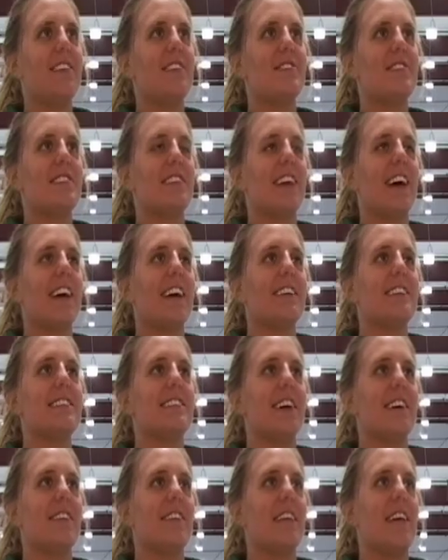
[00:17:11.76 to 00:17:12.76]
used to the ice
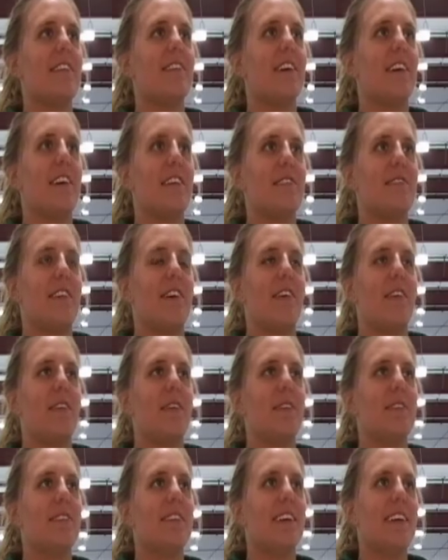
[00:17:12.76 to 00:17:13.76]
stuff and I've already fallen.